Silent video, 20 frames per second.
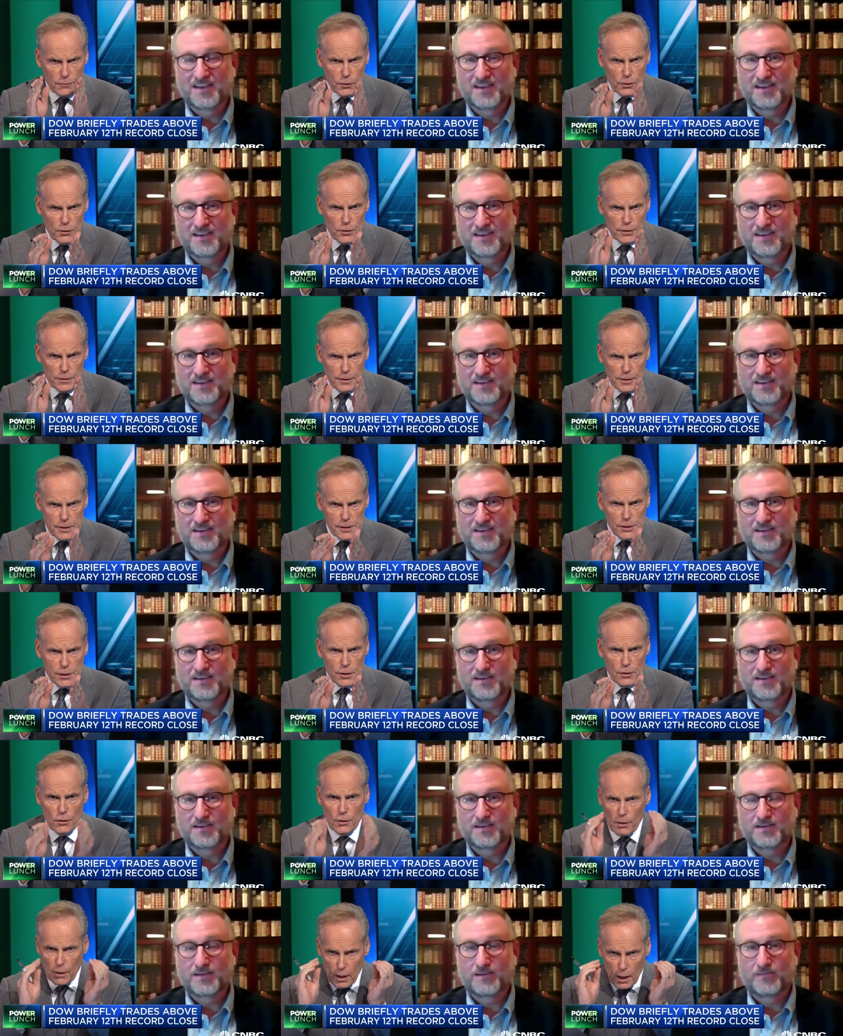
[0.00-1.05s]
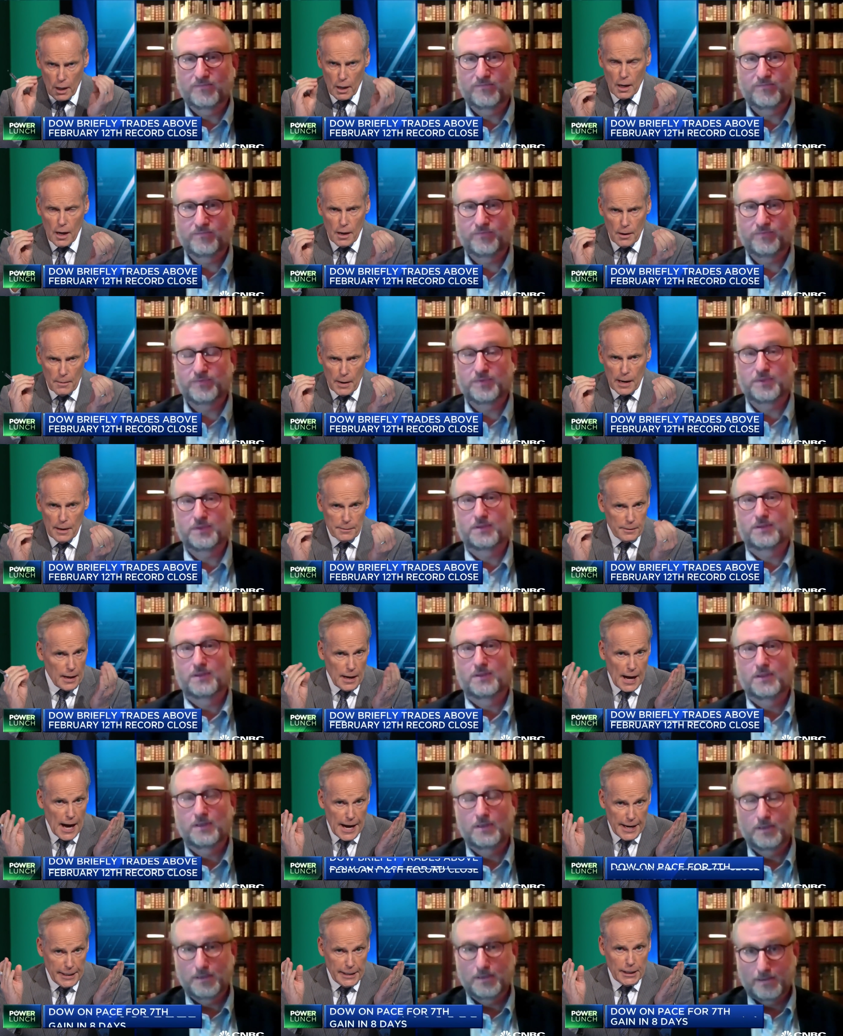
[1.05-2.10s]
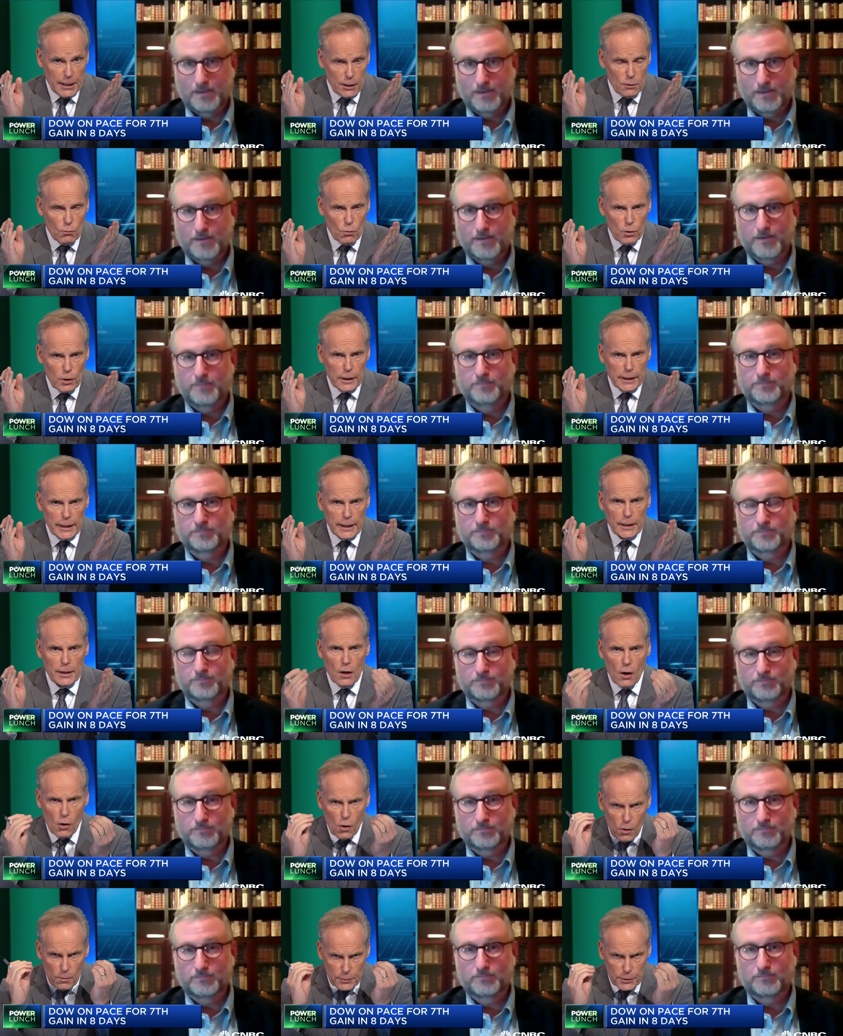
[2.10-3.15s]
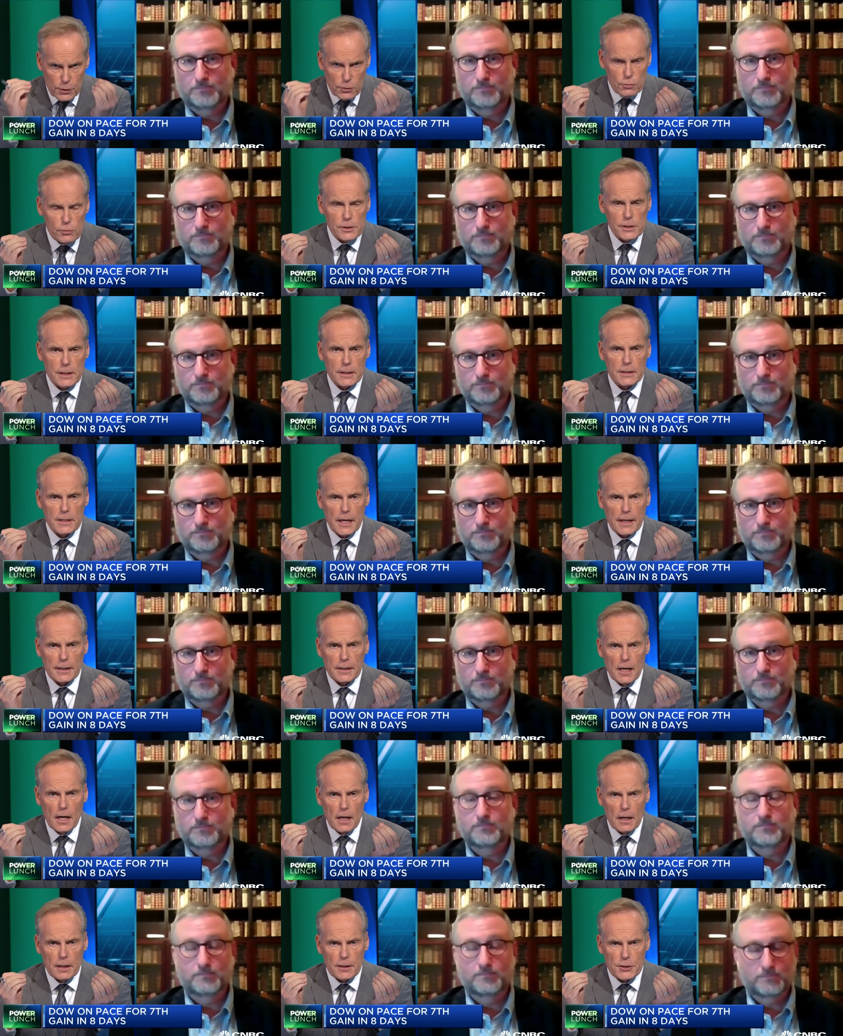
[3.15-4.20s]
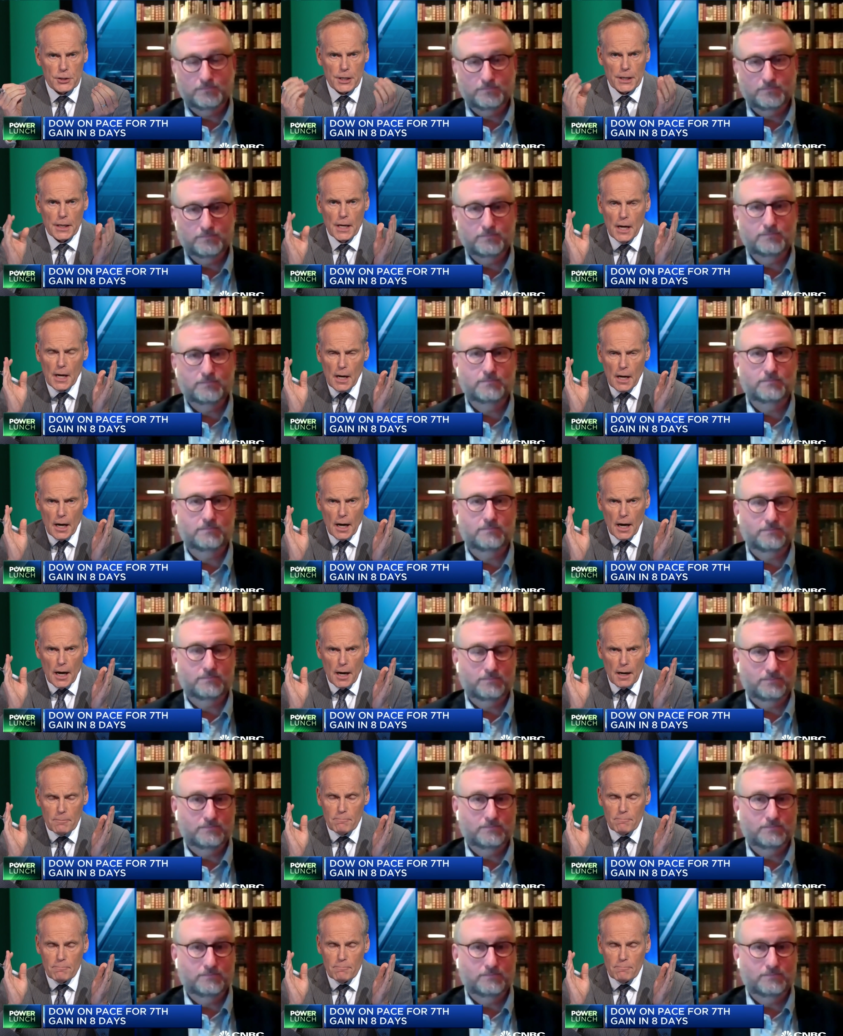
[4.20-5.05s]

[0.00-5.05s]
Speaker 1: learned this year, i.e., working at home, using technology, uh,